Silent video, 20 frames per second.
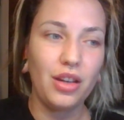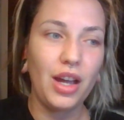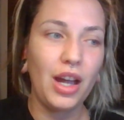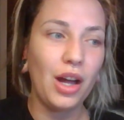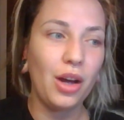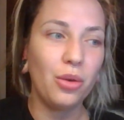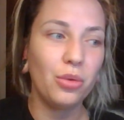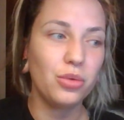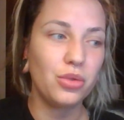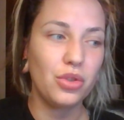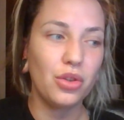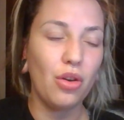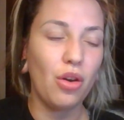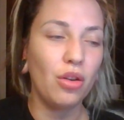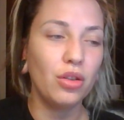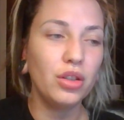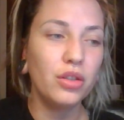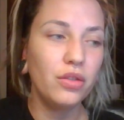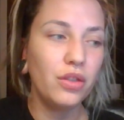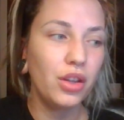out
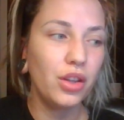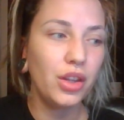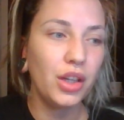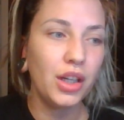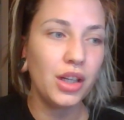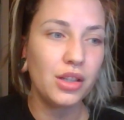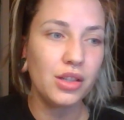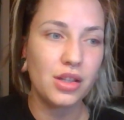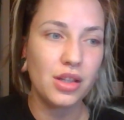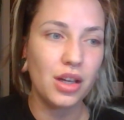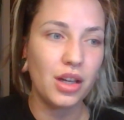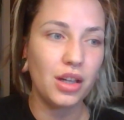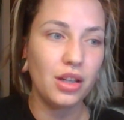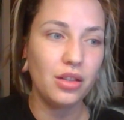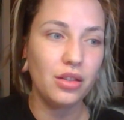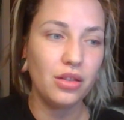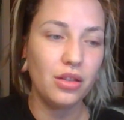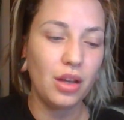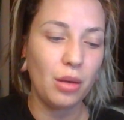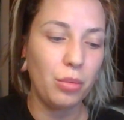all of the things that
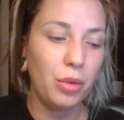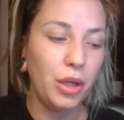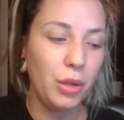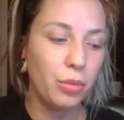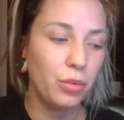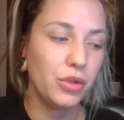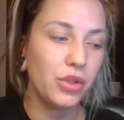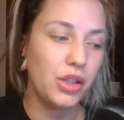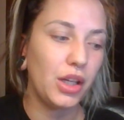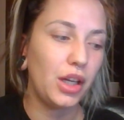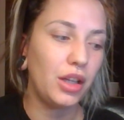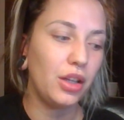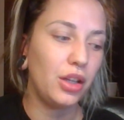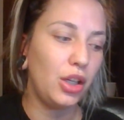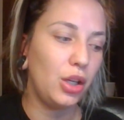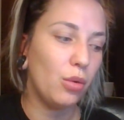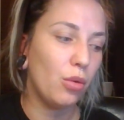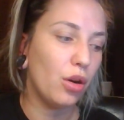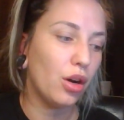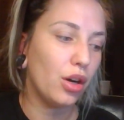people say that
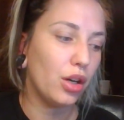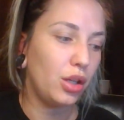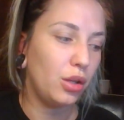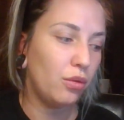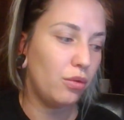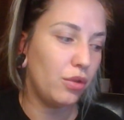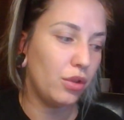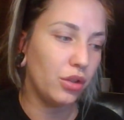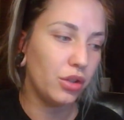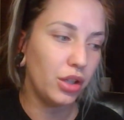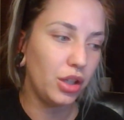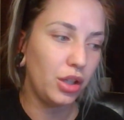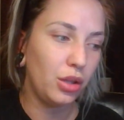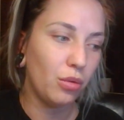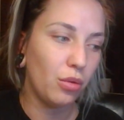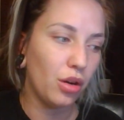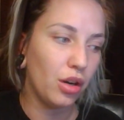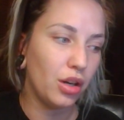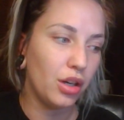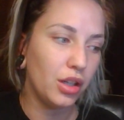you are, you feel that
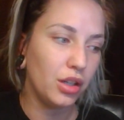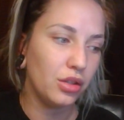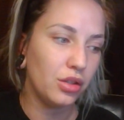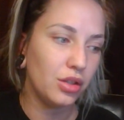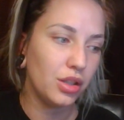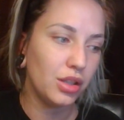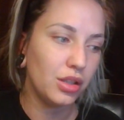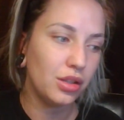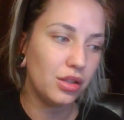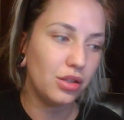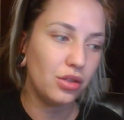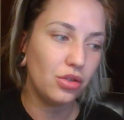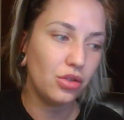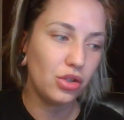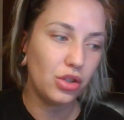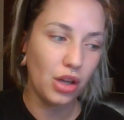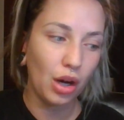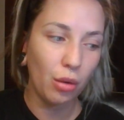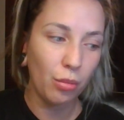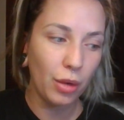you are, and
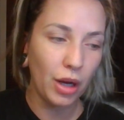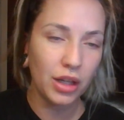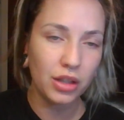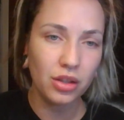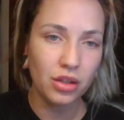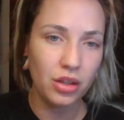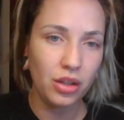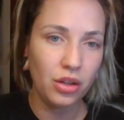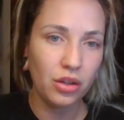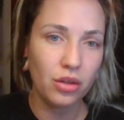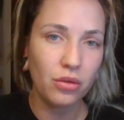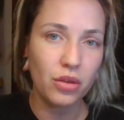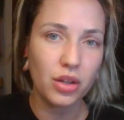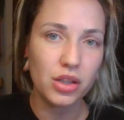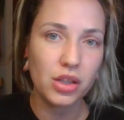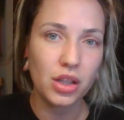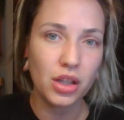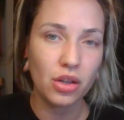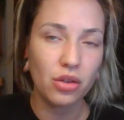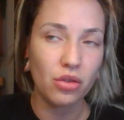shout back to the
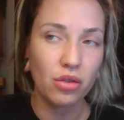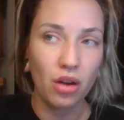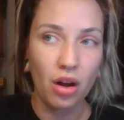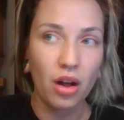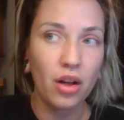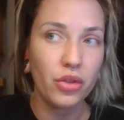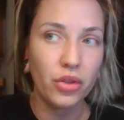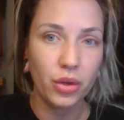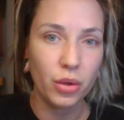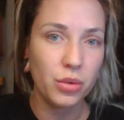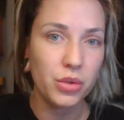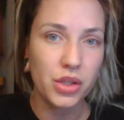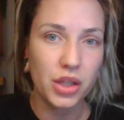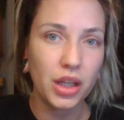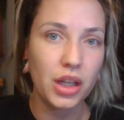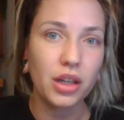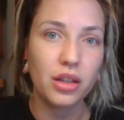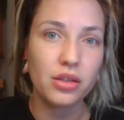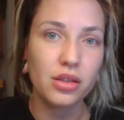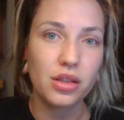universe that you're not those
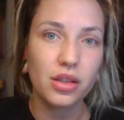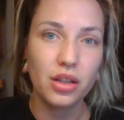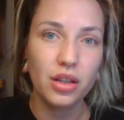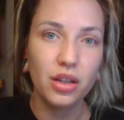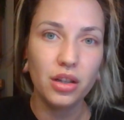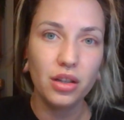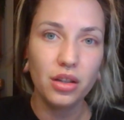things.